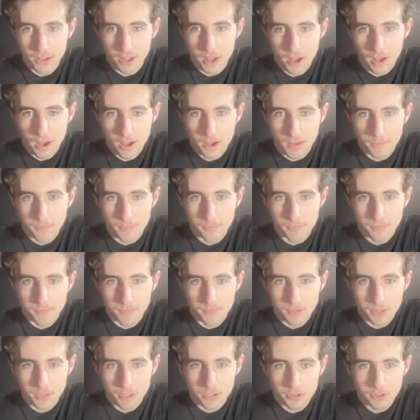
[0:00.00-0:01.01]
Um,
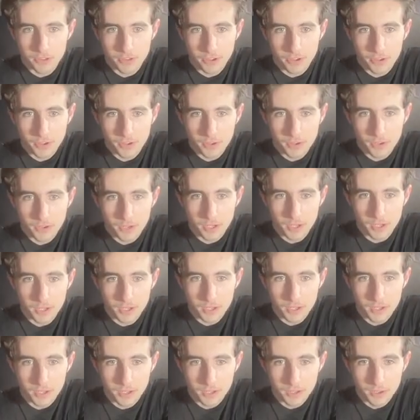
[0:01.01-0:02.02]
so
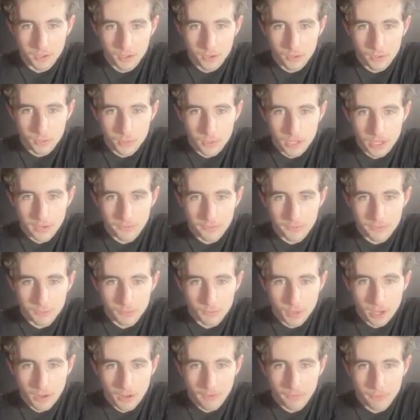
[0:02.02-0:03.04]
we have
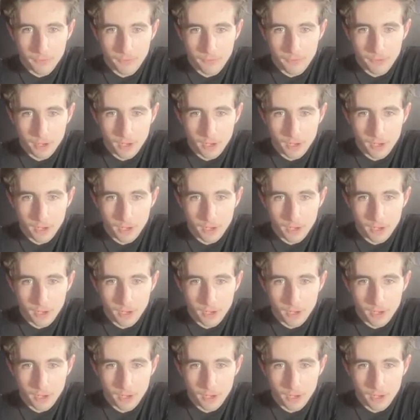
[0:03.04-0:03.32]
we have